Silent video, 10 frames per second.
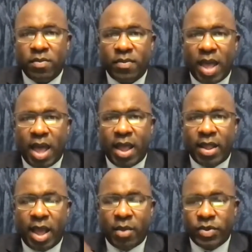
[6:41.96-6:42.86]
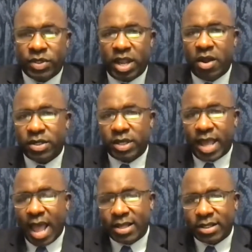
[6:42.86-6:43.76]
I was there as
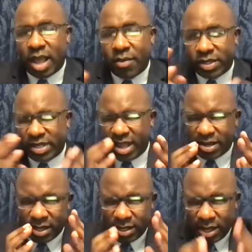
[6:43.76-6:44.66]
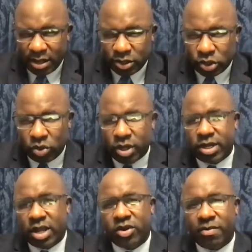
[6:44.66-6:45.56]
a dean of
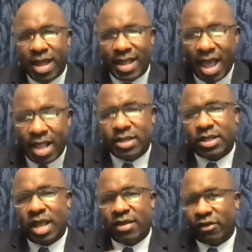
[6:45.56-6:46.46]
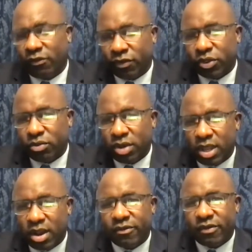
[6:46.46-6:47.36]
students under my guidance license for 3
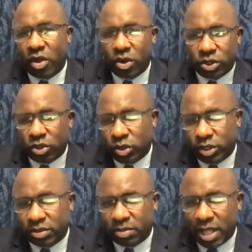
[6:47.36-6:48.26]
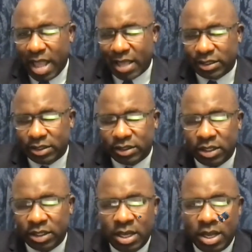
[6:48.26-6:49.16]
years, and I also taught some classes.
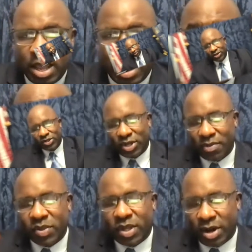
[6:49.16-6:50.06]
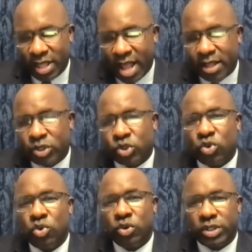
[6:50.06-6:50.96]
And there are a lot of
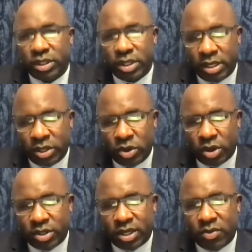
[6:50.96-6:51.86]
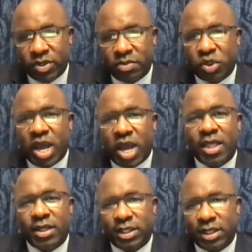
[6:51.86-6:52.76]
schools in New York City with some
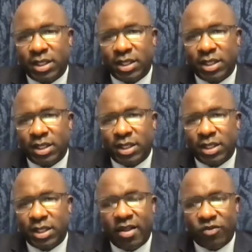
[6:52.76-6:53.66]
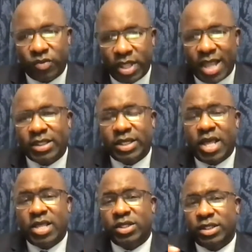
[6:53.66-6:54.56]
challenges, and a lot of kids with a
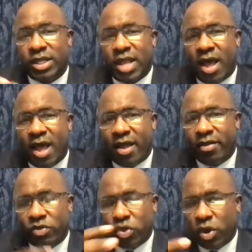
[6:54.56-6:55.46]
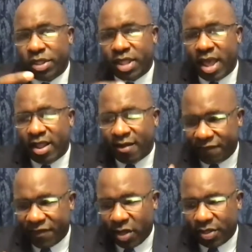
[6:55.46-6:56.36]
lot of challenges. And I felt
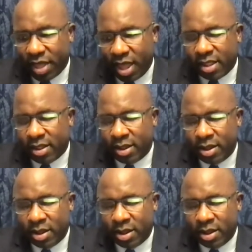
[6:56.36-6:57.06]
that